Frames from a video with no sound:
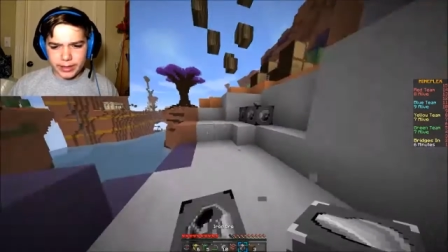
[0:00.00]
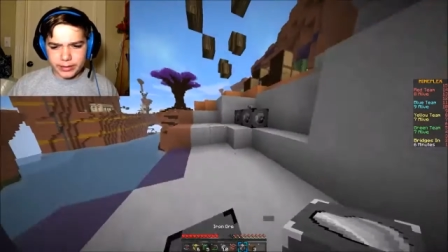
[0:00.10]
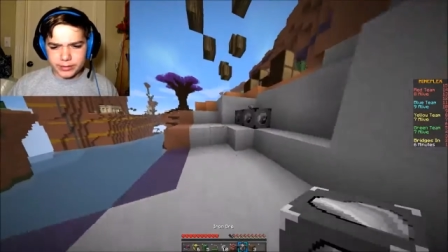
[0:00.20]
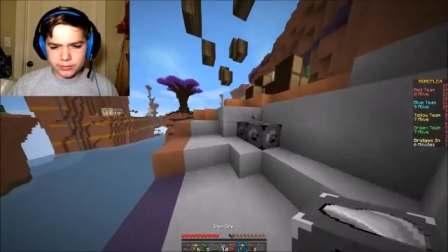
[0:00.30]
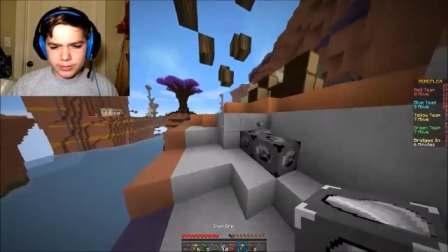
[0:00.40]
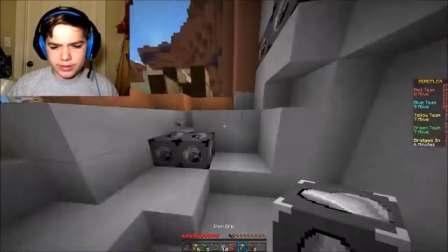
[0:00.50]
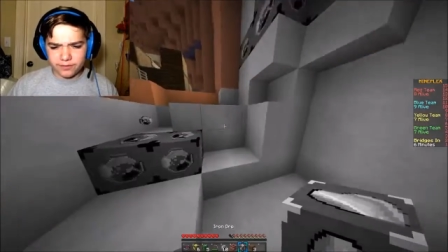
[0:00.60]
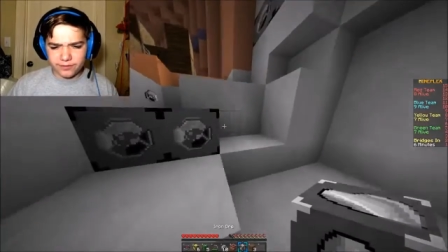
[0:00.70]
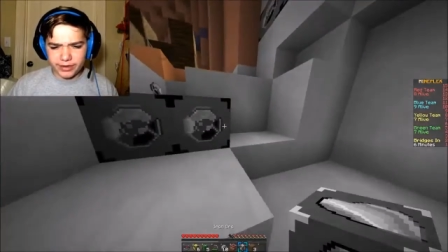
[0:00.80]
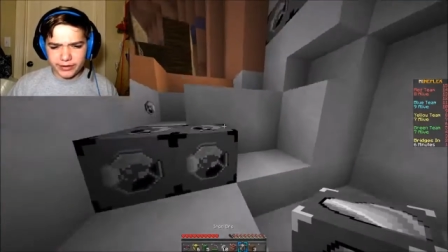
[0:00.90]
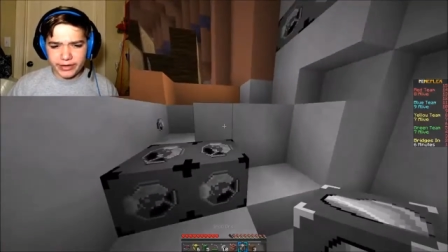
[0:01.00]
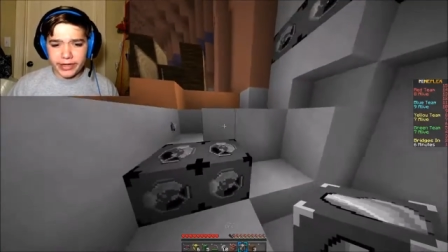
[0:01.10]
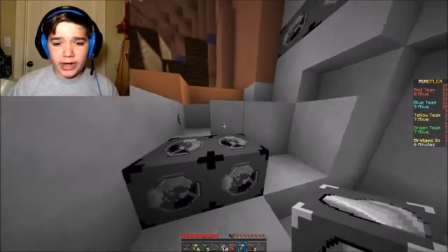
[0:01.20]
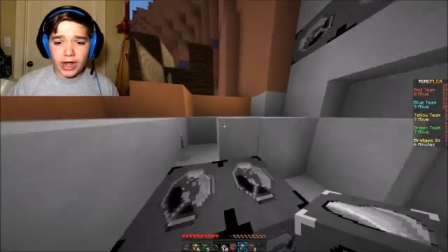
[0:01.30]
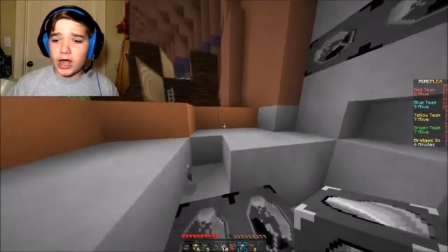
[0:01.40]
and this would be a
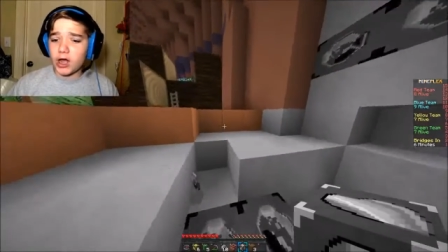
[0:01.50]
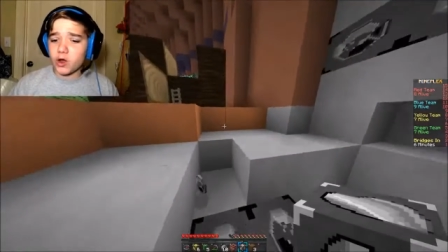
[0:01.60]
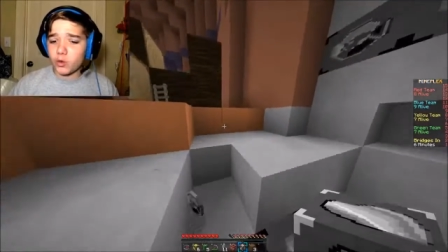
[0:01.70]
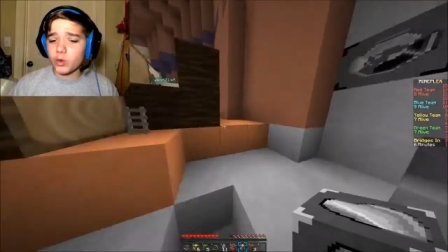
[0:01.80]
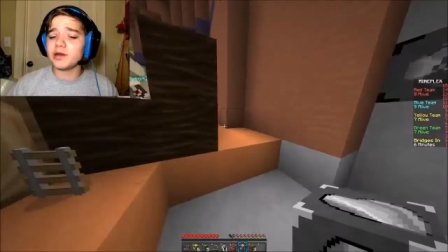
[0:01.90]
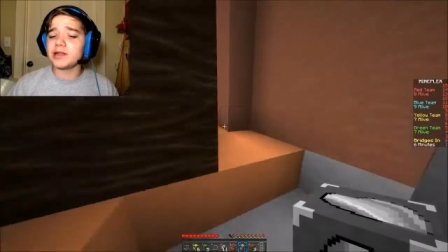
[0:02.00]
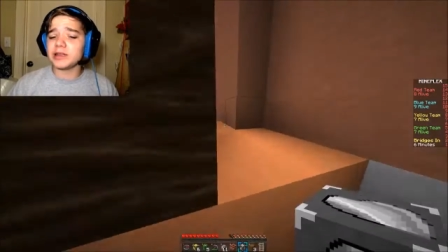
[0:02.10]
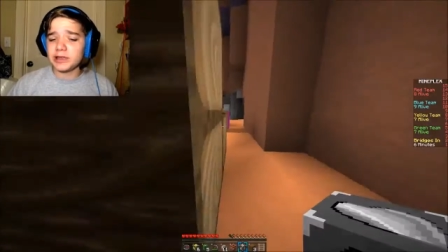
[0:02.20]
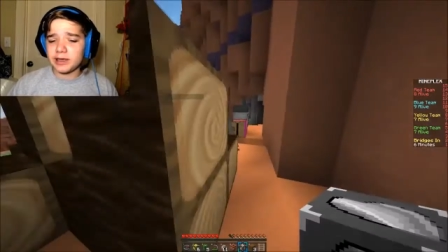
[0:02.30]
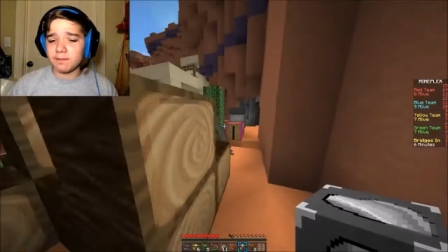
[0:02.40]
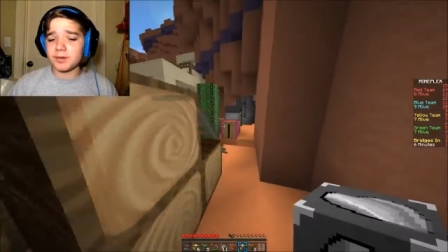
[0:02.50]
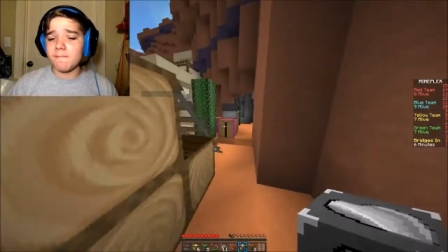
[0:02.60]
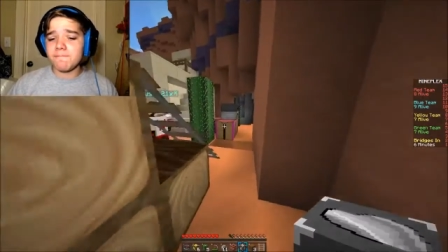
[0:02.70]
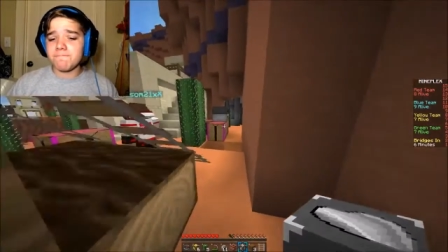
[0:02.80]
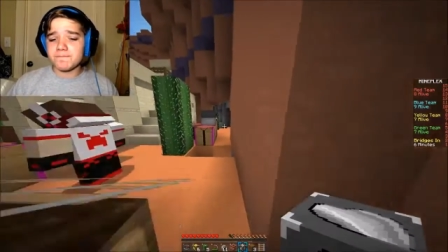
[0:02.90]
very awkward clip
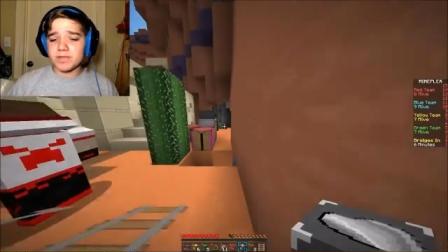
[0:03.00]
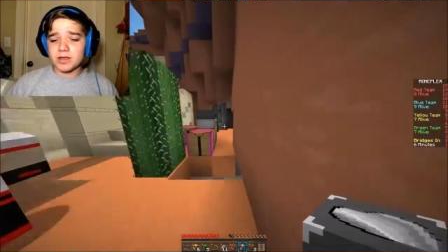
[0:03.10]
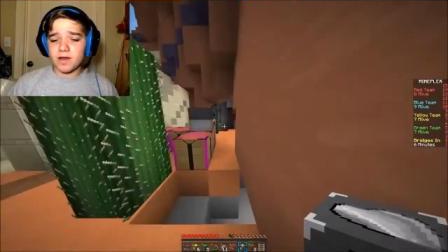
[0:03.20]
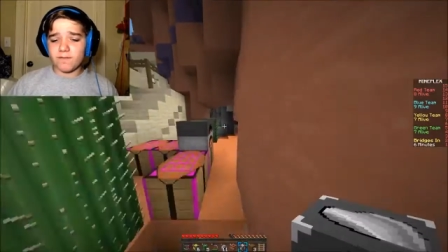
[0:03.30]
of